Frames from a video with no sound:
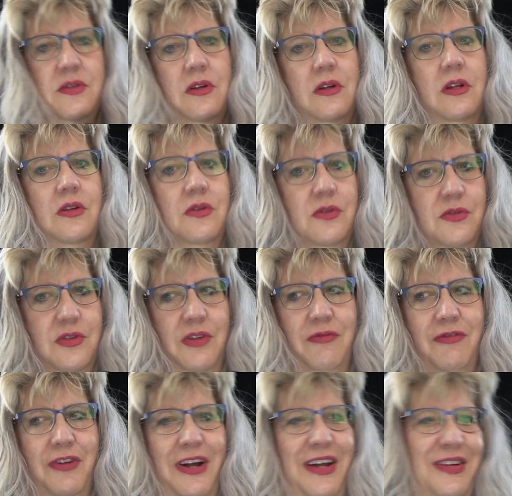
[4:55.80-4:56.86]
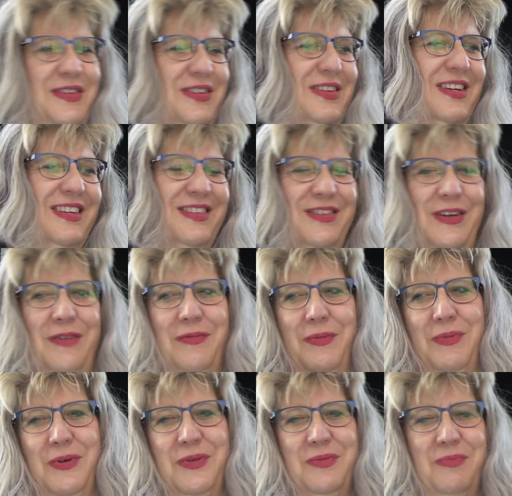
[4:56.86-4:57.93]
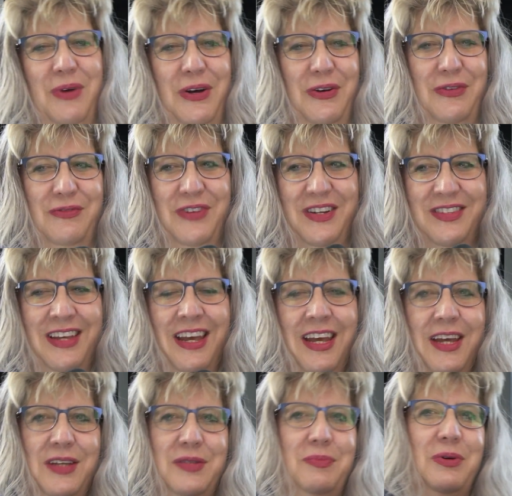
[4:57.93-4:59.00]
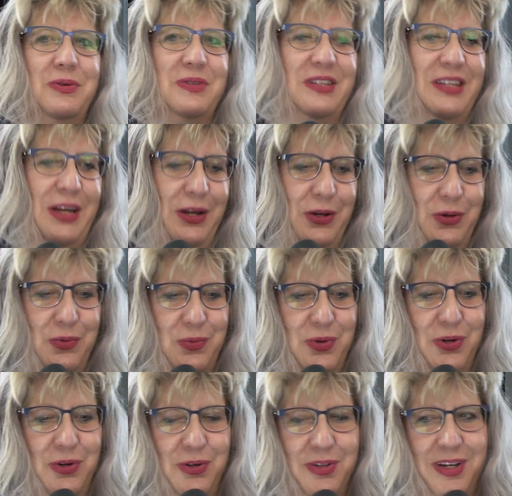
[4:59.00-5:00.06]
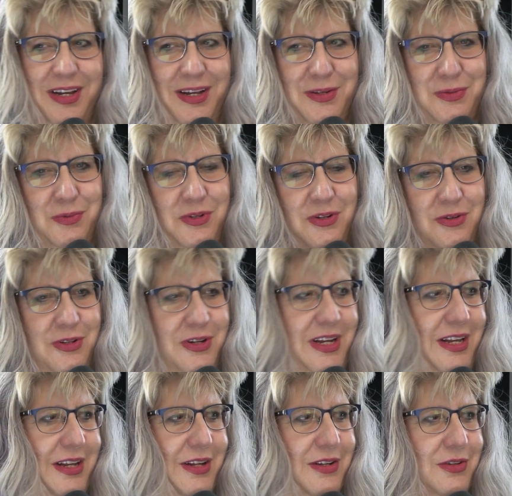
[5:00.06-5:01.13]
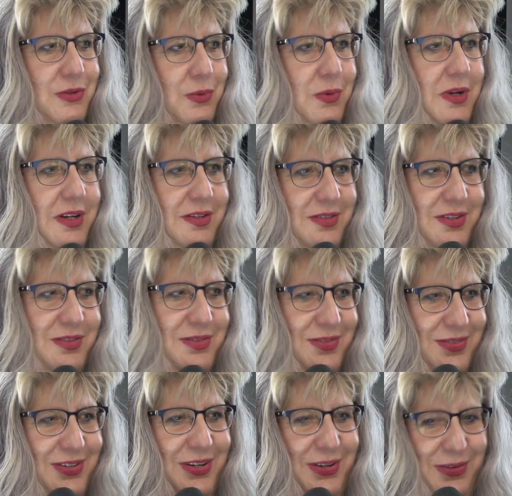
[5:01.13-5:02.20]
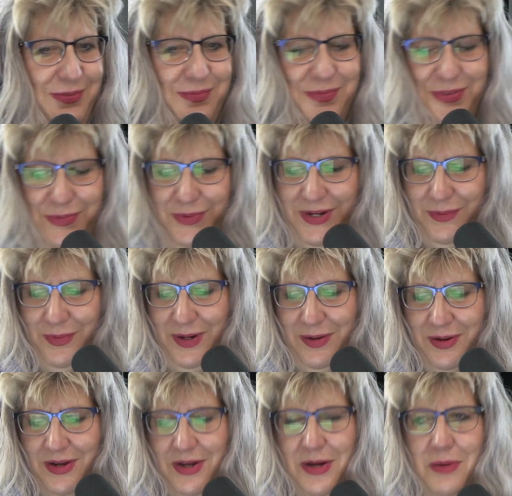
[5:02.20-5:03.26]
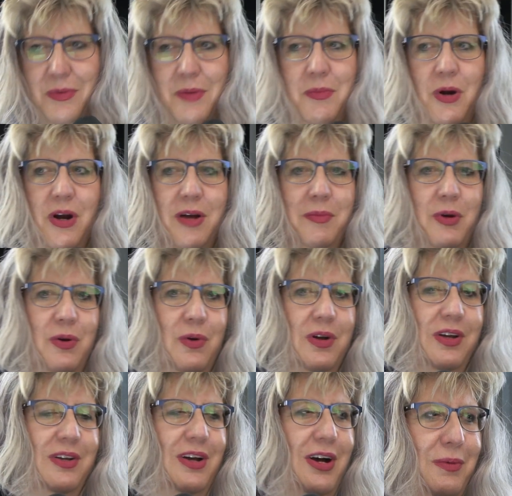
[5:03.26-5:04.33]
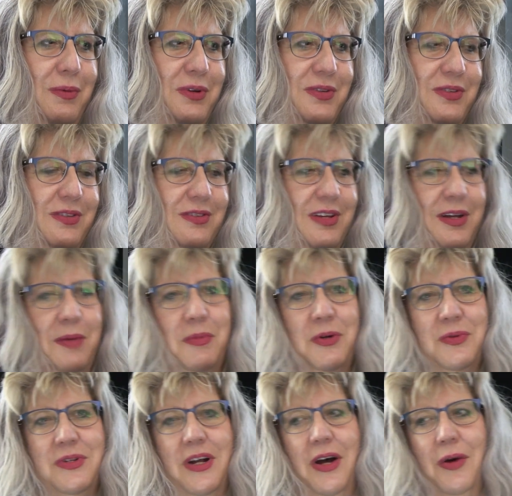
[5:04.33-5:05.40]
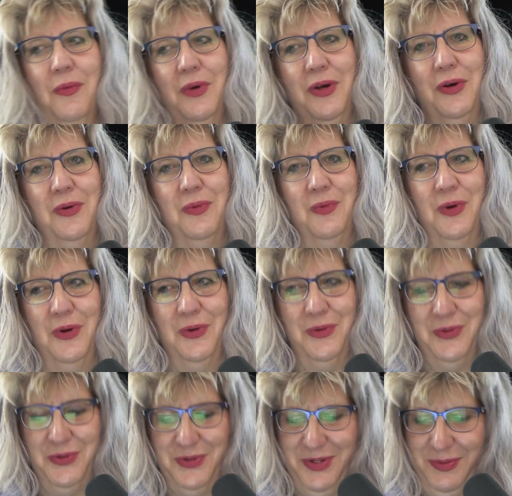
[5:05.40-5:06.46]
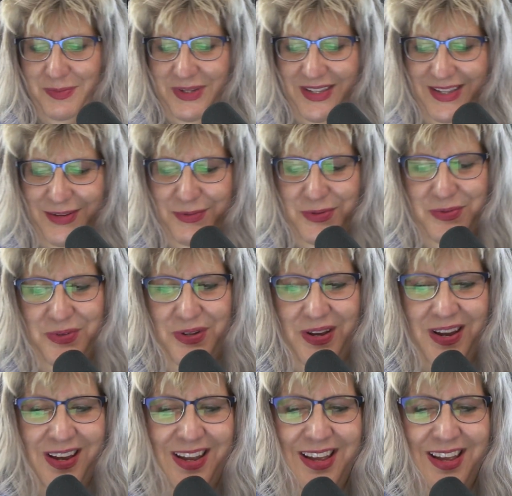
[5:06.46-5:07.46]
an interesting phrase. Instead of a postmodern phrase, it's a post-Lego world. I guess when you're looking at toys, it's, we mark them according to Wheels. It's like a post-Hot Wheel world or something. That was funny.